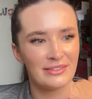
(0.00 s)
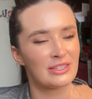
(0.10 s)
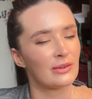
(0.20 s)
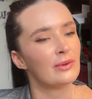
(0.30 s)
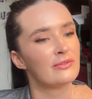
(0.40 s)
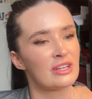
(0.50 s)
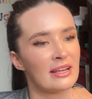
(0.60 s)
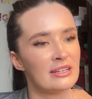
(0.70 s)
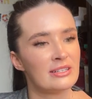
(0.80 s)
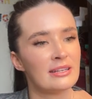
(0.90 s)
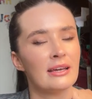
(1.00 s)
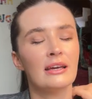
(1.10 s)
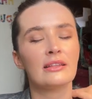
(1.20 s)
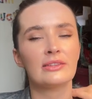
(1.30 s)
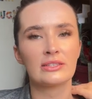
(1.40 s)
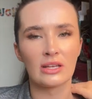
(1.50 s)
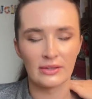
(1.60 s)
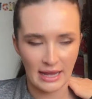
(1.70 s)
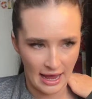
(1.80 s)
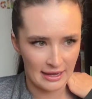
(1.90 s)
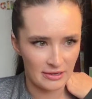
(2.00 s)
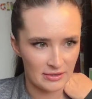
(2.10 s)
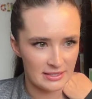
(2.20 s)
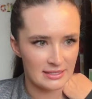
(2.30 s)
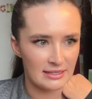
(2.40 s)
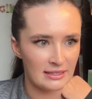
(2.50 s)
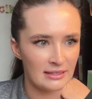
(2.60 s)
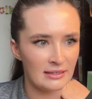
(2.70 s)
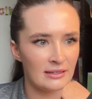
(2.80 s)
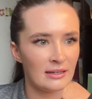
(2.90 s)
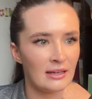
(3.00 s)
So we've changed the solid accuracy.